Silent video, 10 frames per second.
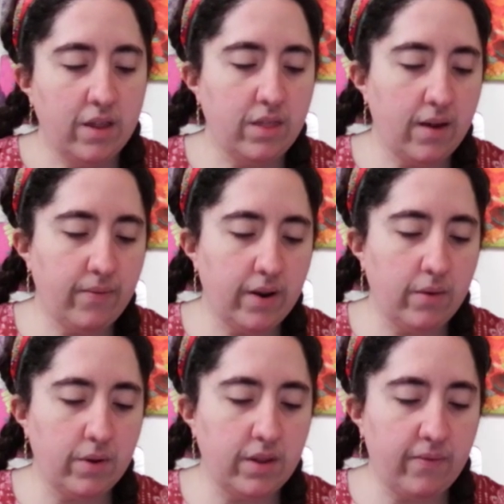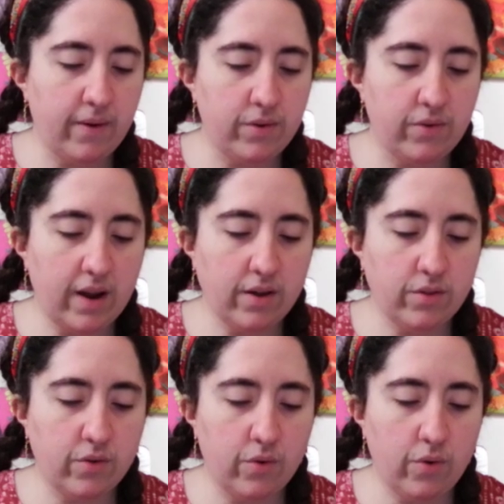Thankfully, when the pharaoh
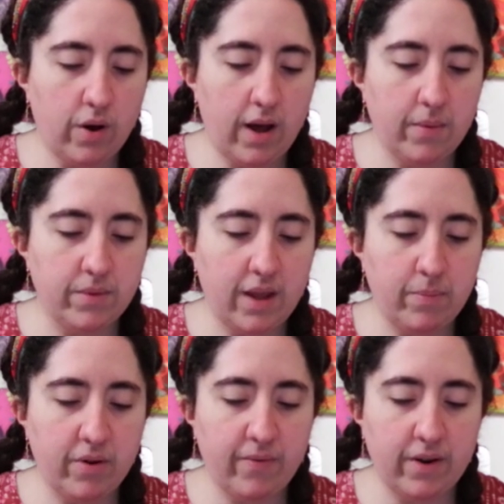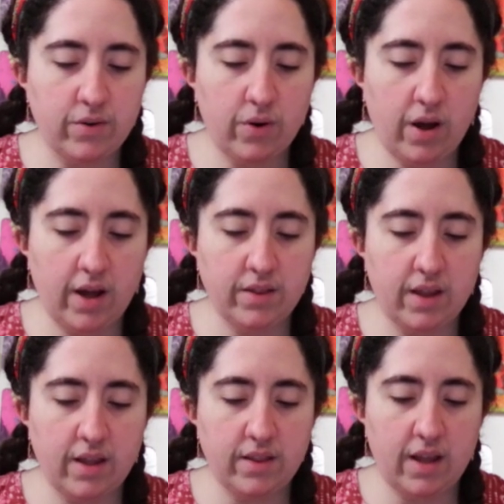dragons grew up, they preferred to hunt,
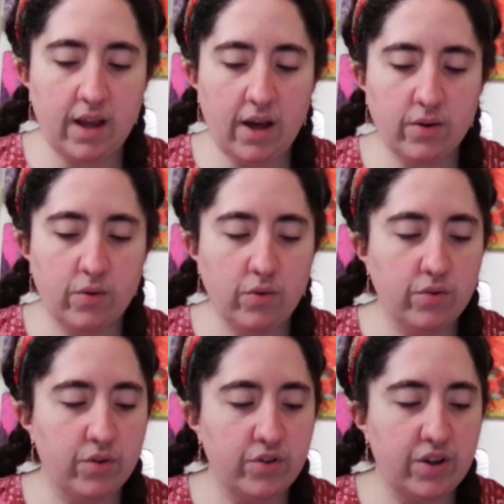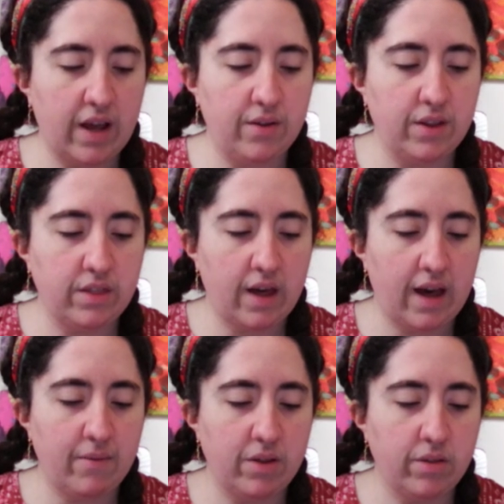and they outgrew such childish
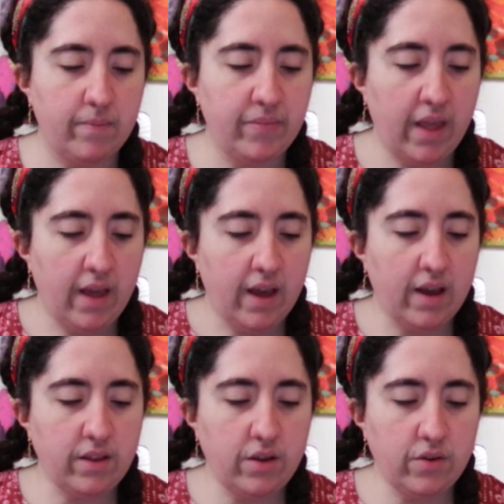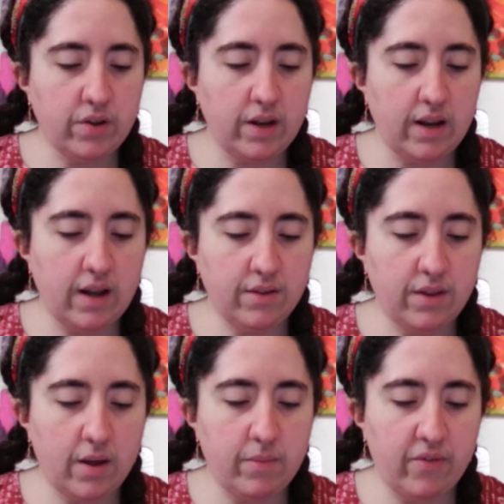habits, and they usually left
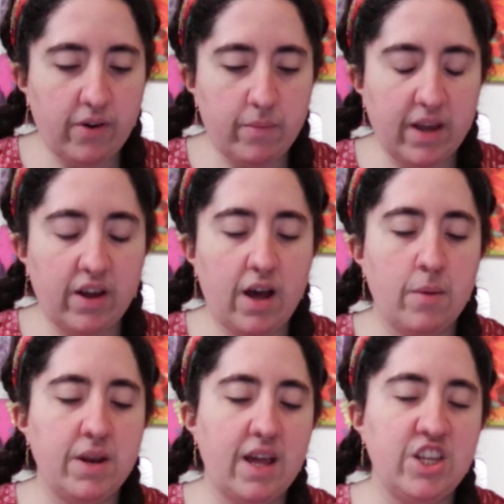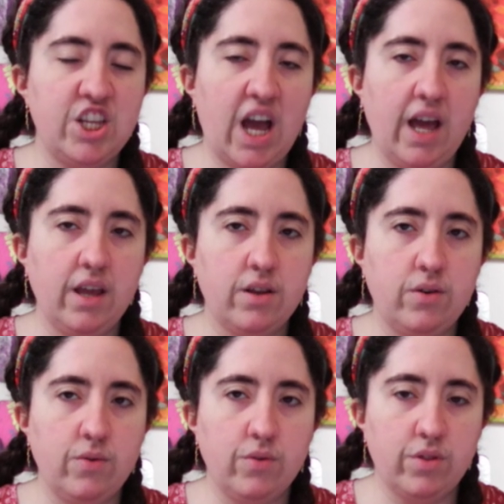town before becoming a
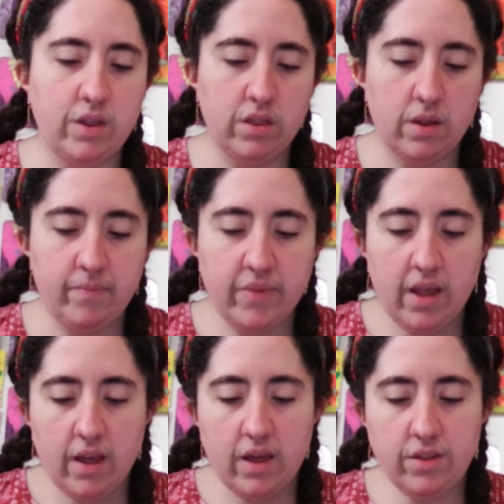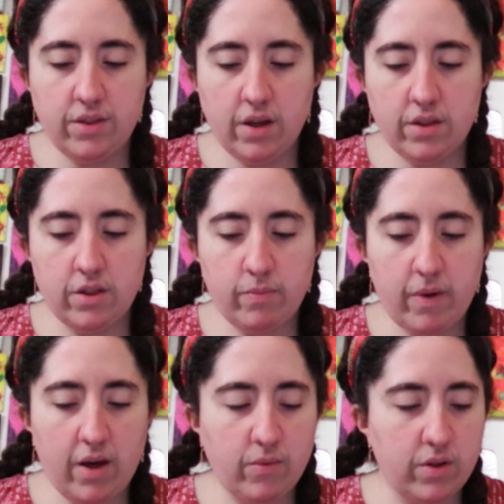giant nuisance. And still, the
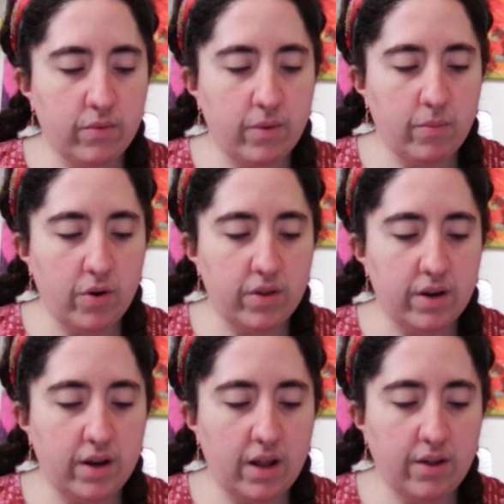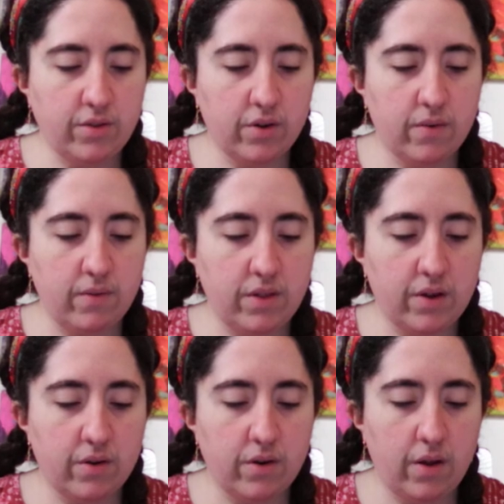small ones were more than enough to convince
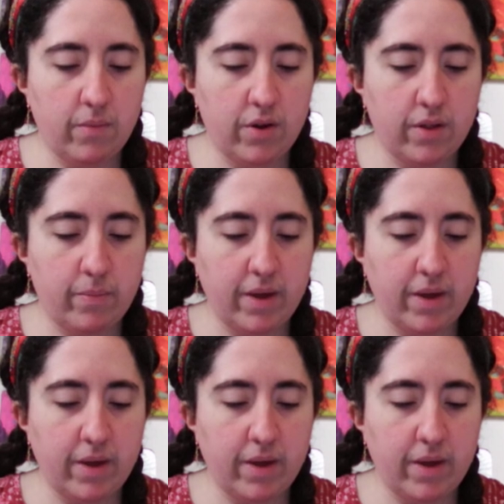a good number of